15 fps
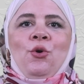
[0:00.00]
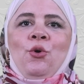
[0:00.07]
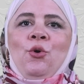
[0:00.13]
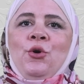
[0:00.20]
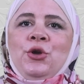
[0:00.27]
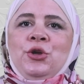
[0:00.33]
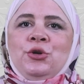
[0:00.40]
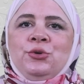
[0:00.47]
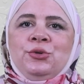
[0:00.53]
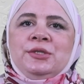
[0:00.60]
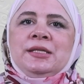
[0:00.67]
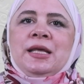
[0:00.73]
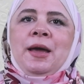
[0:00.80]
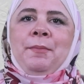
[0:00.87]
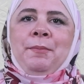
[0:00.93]
or
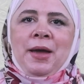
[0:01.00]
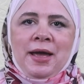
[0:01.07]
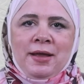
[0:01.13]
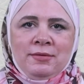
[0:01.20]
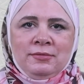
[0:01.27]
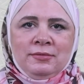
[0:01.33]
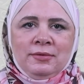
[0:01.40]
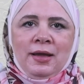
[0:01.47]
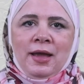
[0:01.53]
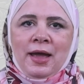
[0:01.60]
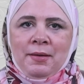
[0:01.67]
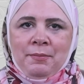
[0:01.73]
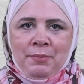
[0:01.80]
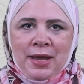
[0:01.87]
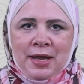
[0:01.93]
use pen
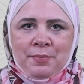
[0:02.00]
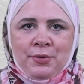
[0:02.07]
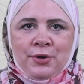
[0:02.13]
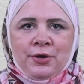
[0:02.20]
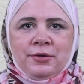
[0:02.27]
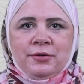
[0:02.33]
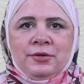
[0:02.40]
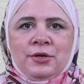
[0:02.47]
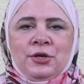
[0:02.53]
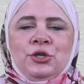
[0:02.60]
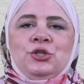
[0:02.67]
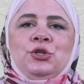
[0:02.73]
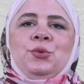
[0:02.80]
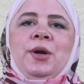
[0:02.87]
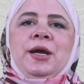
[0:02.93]
and paper
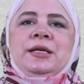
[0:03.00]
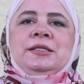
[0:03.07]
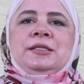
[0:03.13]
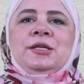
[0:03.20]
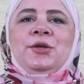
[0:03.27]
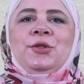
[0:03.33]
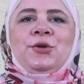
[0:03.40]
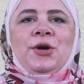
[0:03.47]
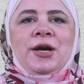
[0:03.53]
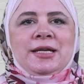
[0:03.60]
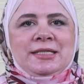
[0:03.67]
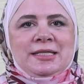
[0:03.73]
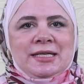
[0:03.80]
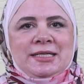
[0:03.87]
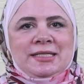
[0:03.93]
to write their
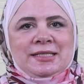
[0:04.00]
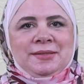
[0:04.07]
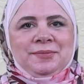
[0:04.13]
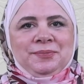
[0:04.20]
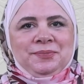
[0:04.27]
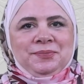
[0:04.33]
ideas.